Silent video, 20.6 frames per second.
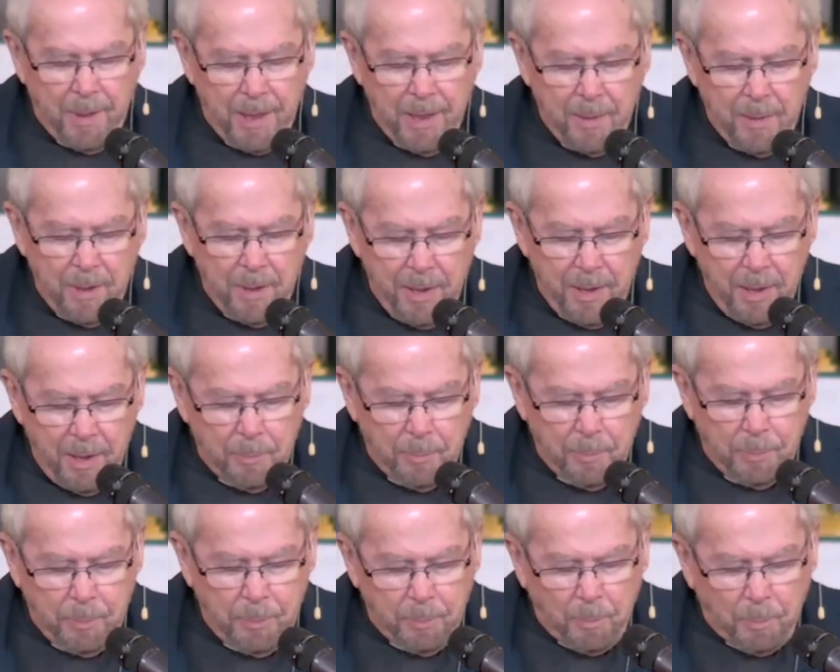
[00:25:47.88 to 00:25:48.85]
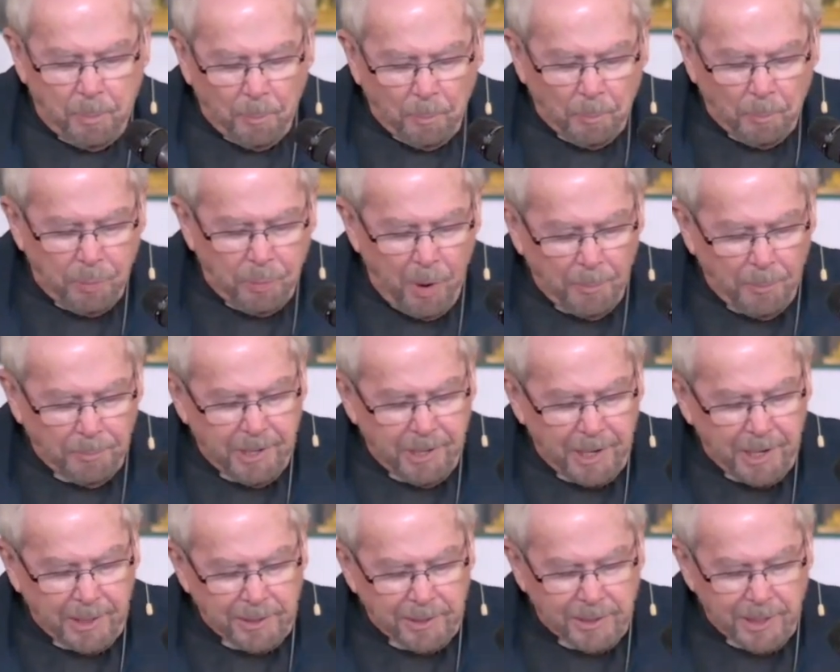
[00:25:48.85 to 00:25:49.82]
but maybe
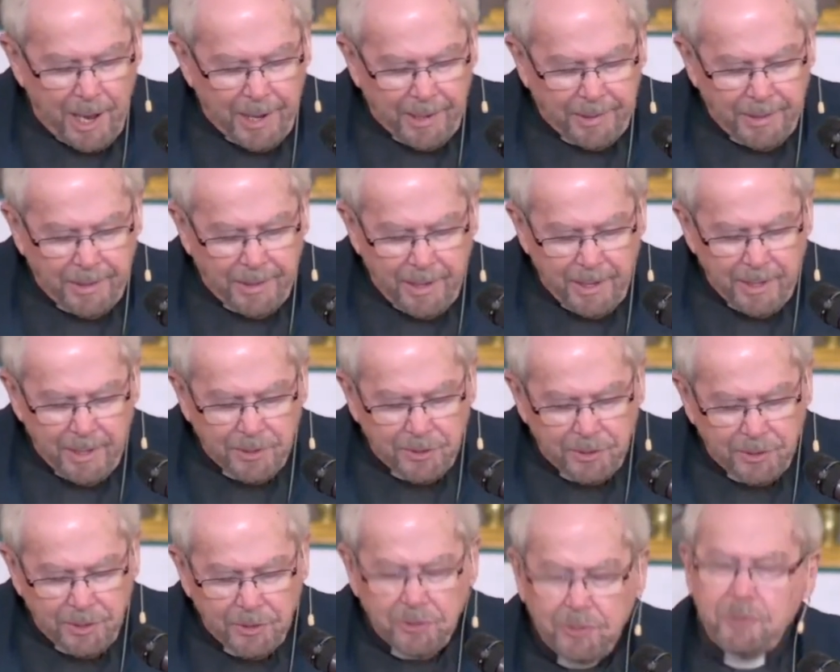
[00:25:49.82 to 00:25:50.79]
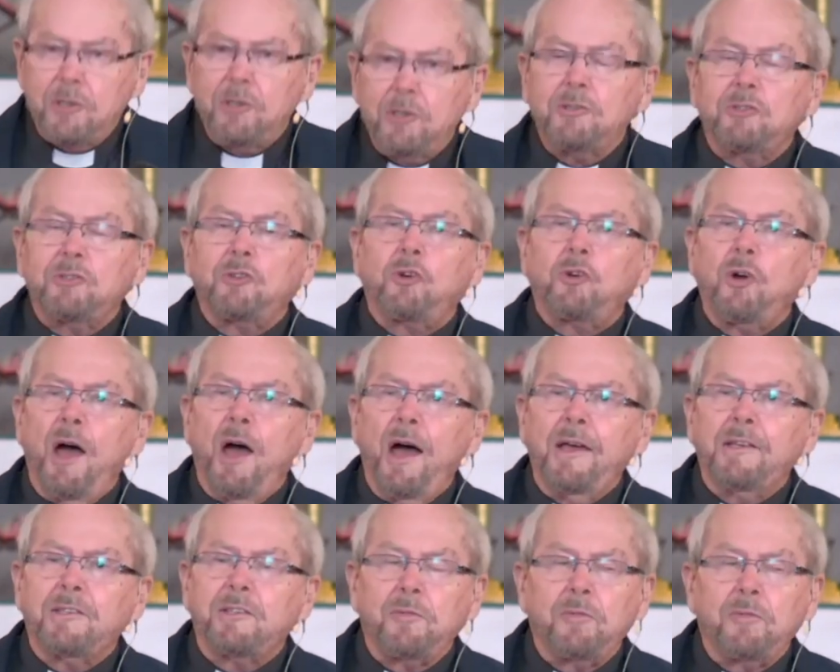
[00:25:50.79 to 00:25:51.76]
promptings like the insistent
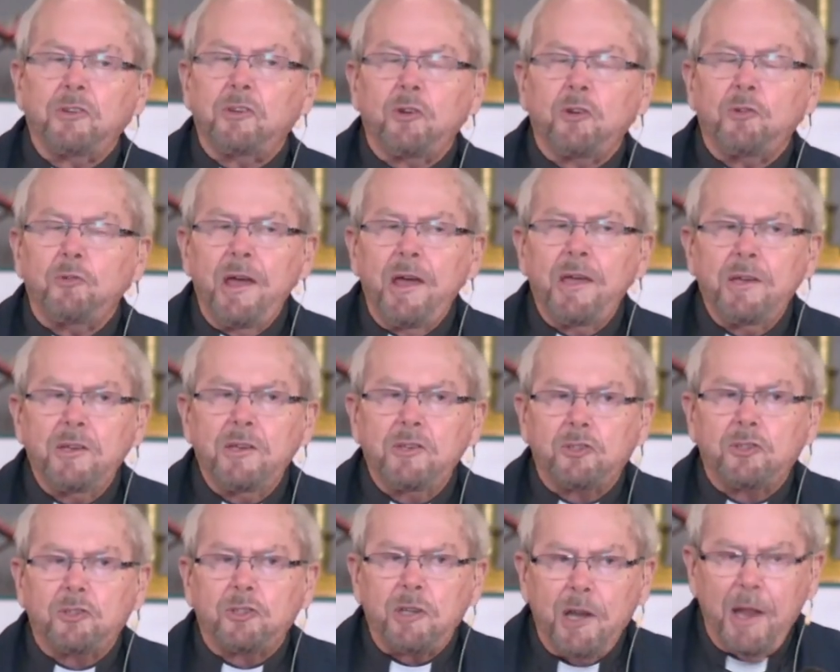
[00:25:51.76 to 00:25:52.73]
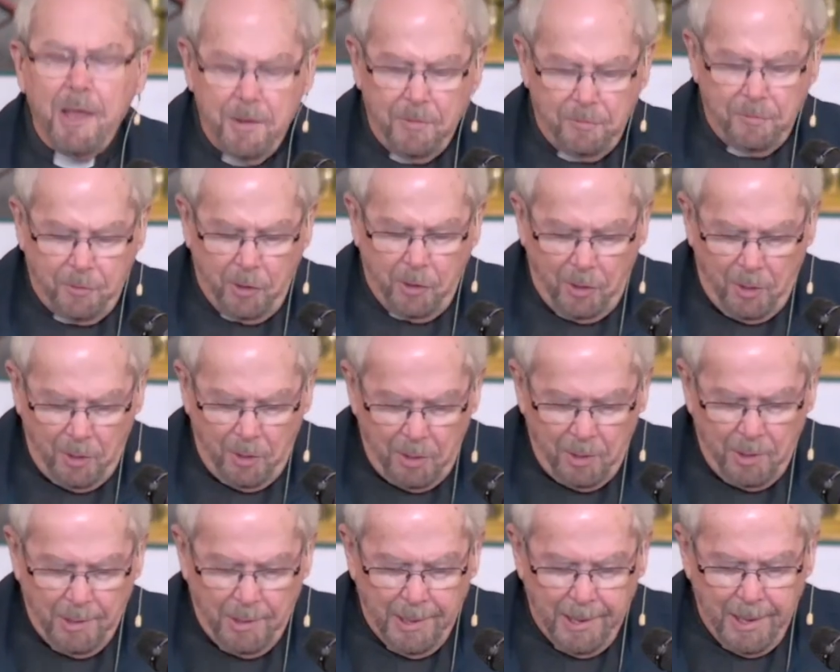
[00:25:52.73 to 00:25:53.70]
cries of a deranged slave
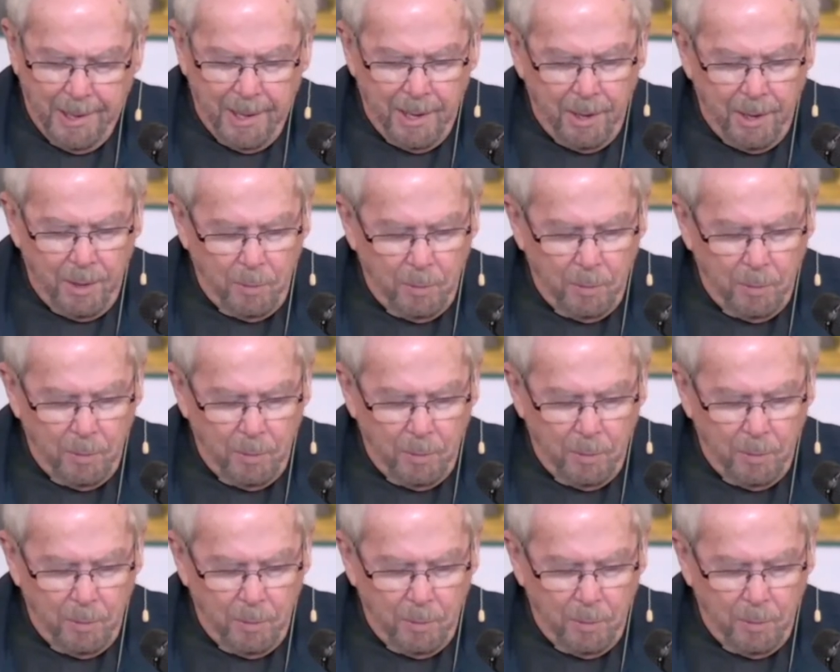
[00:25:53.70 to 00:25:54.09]
girl